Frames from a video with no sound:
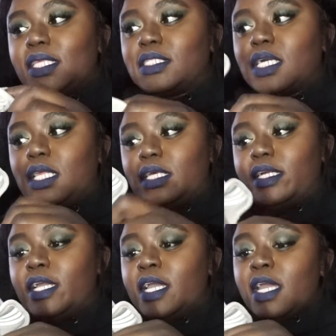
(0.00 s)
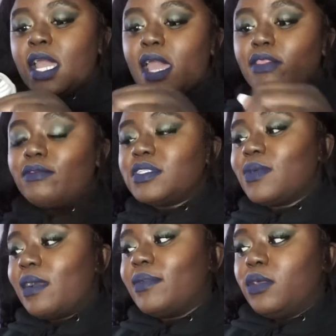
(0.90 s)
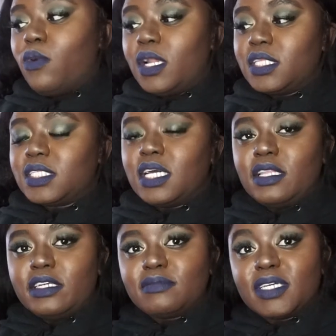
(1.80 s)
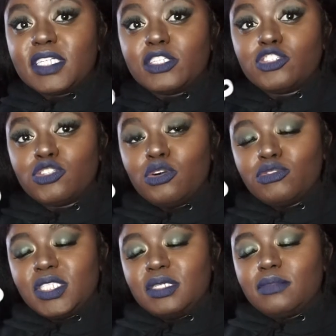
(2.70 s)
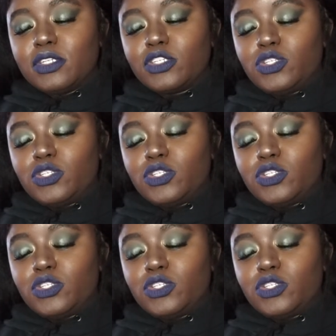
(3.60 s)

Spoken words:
this color and the reason why I really wanted this color is because they're so similar